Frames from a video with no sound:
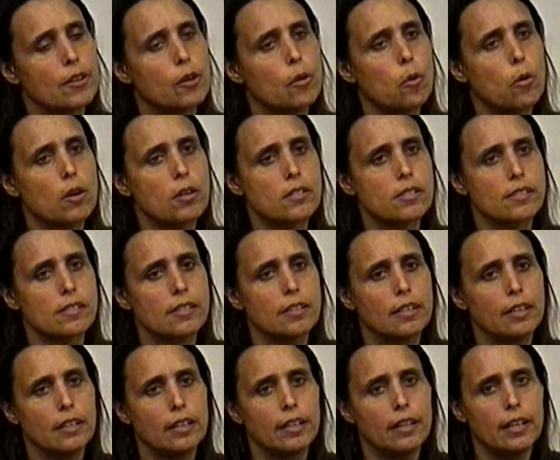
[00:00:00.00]
you know, the
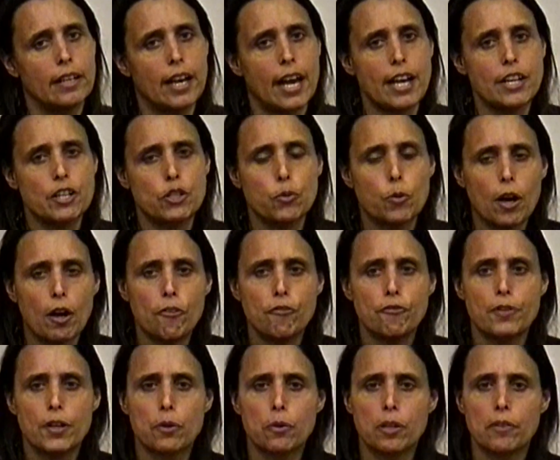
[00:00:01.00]
courts had
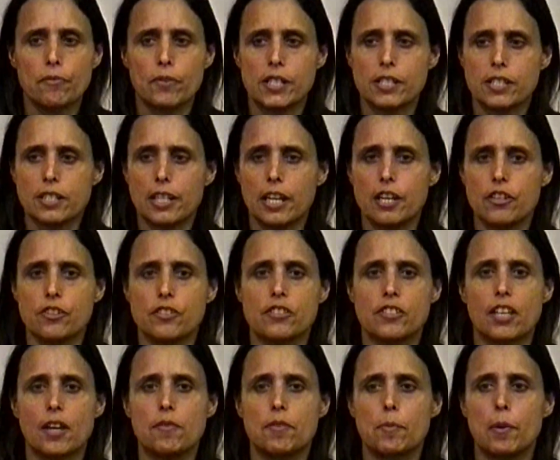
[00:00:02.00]
12 federal
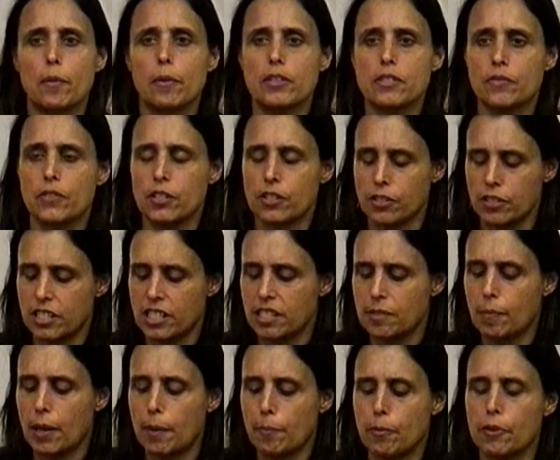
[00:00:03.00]
investigations come to my reservation.
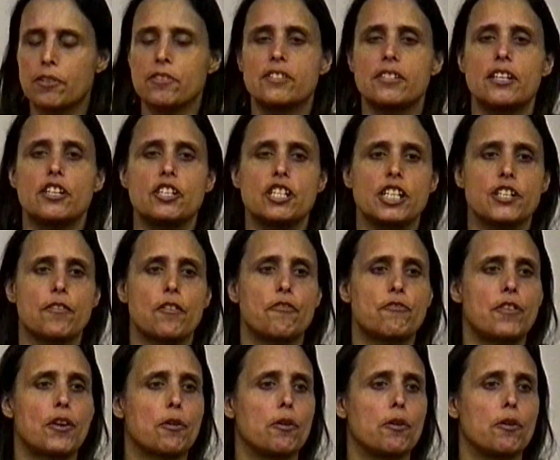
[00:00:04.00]
This is my impersonation of